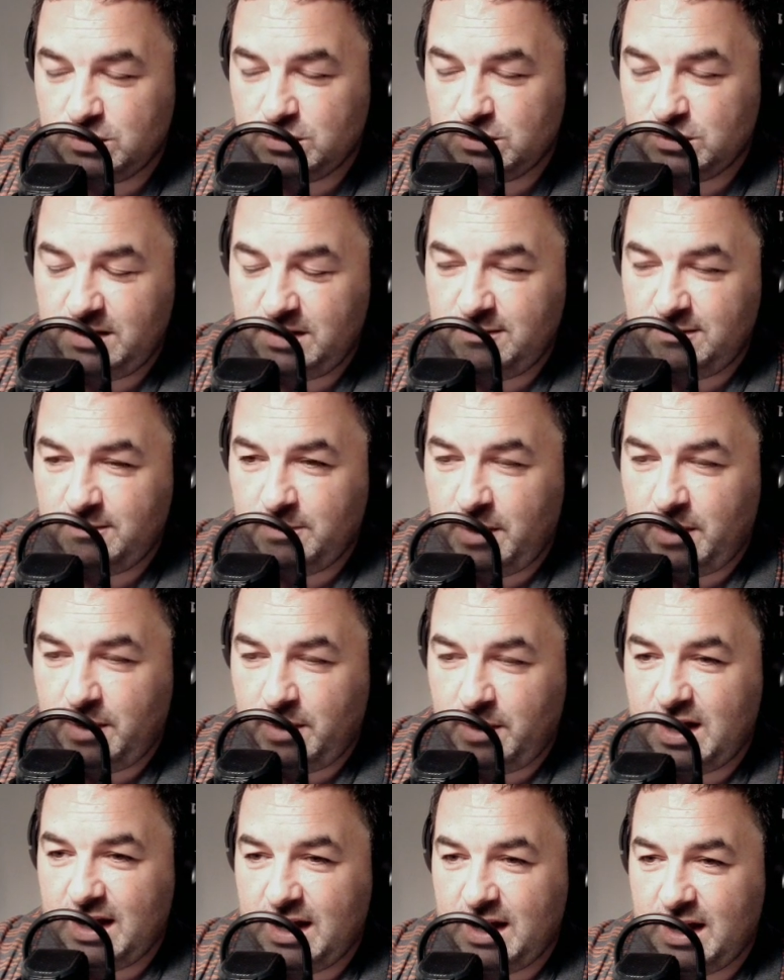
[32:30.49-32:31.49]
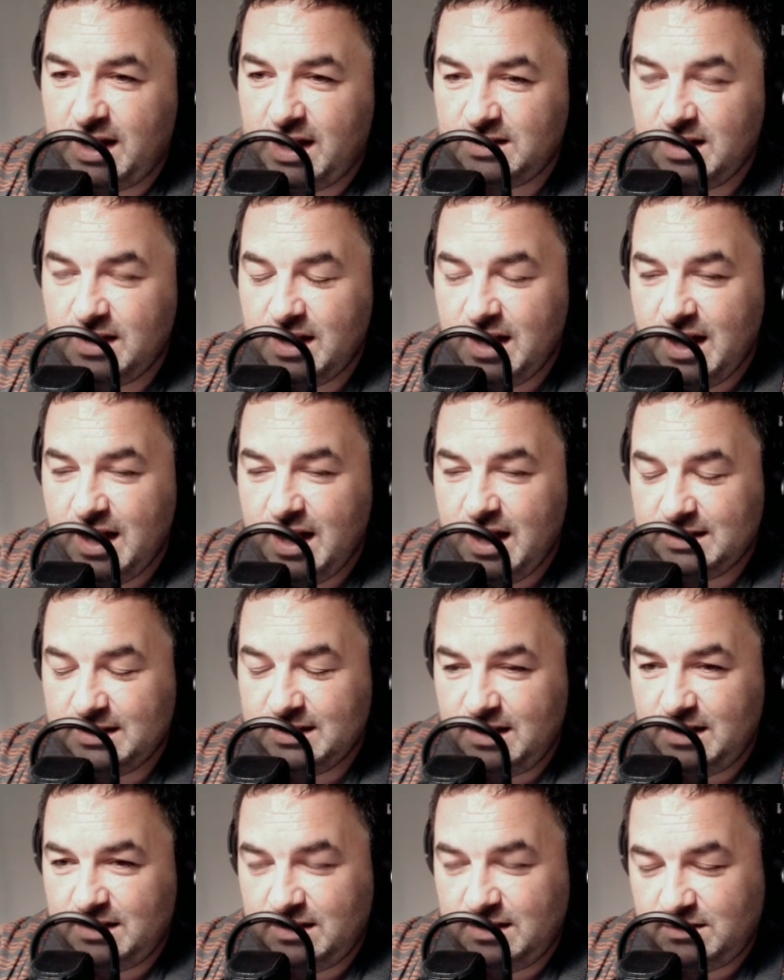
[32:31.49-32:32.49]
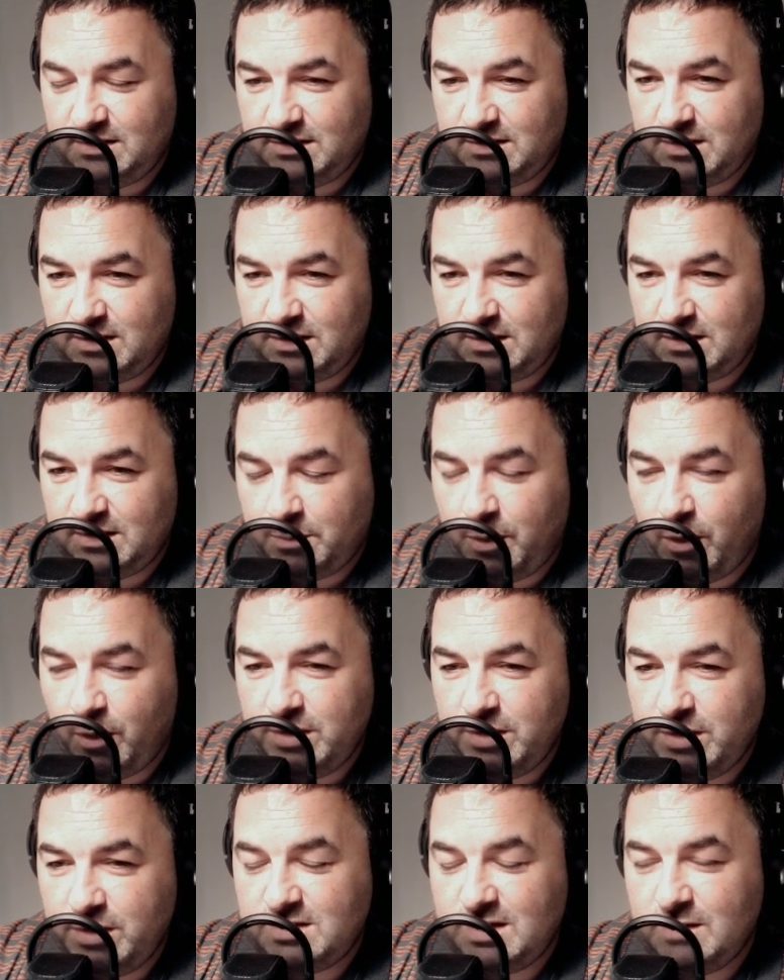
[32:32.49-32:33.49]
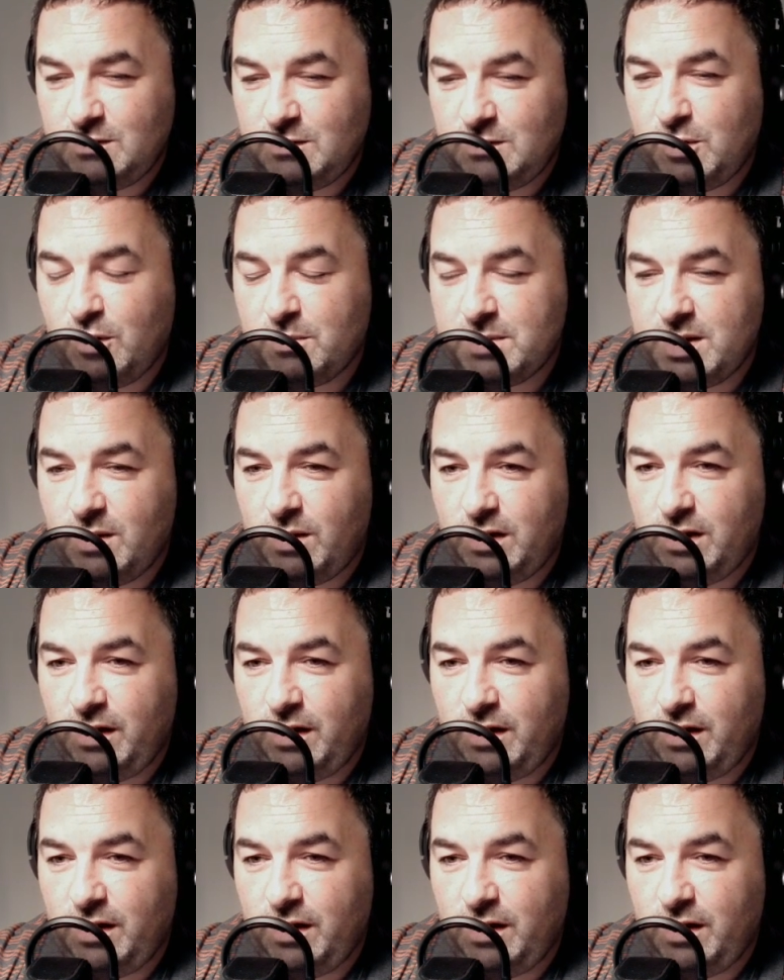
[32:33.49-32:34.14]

a couple of different podcasts, and the point seems to be coming out.